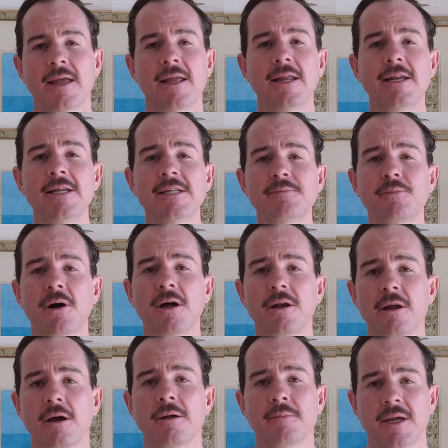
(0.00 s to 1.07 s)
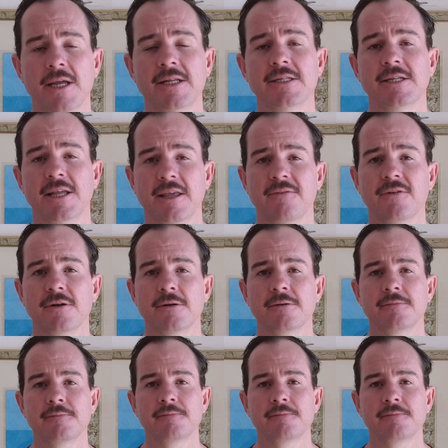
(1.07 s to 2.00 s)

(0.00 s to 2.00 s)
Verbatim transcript: it is by no means a given.